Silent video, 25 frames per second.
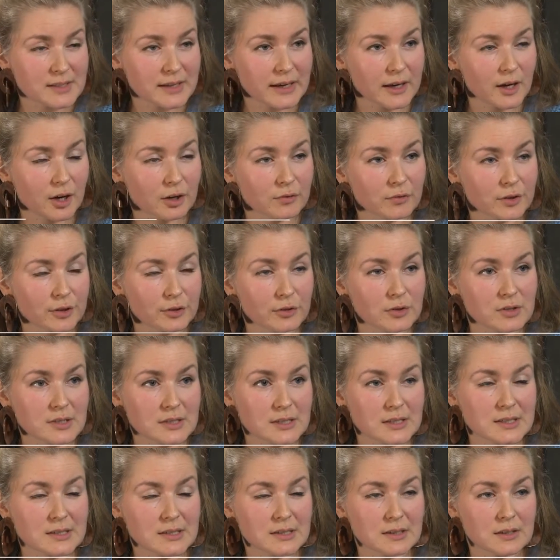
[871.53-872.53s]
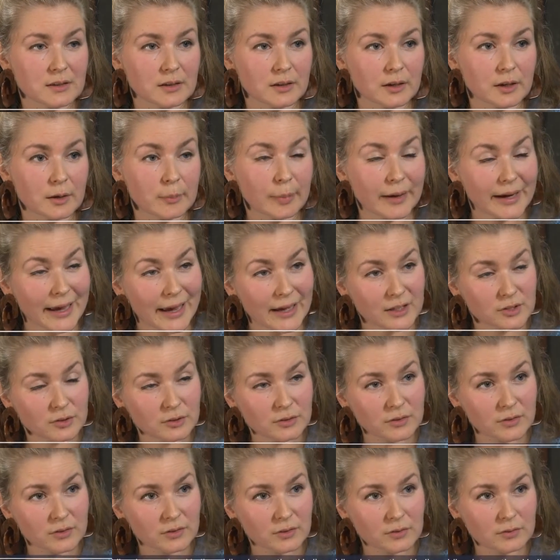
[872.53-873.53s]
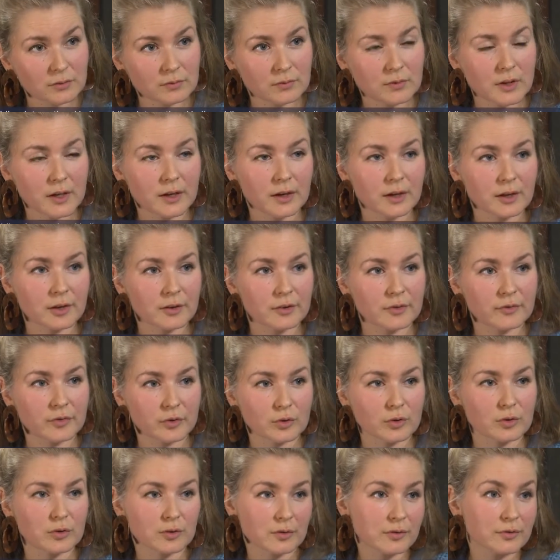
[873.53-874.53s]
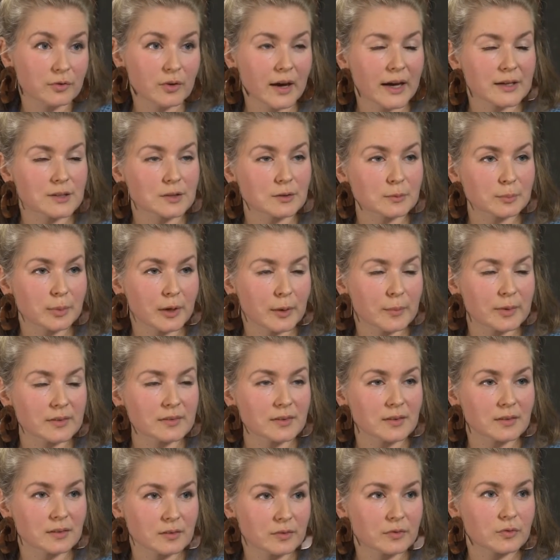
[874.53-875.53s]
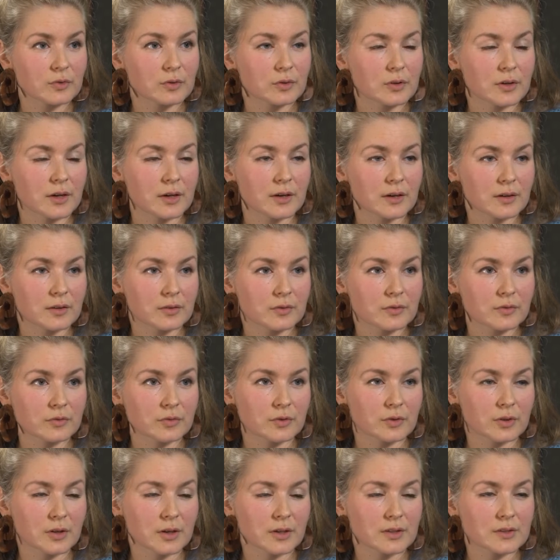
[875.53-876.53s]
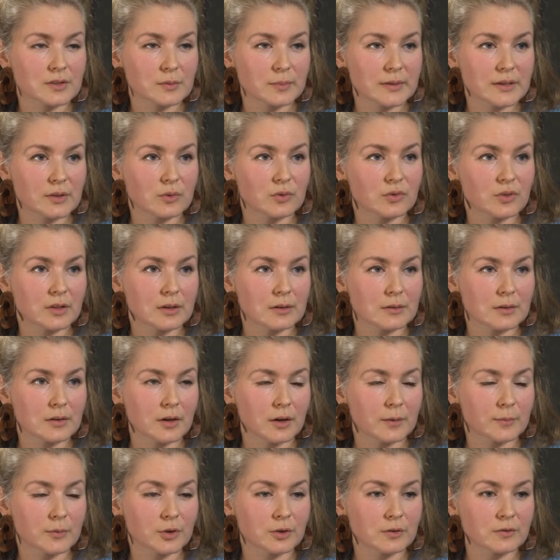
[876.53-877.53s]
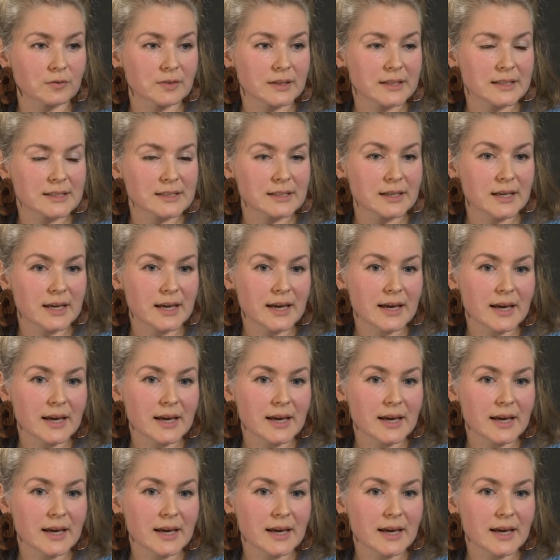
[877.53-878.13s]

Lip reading: They are recruited by adults for adult purposes, for to be used in armed conflict.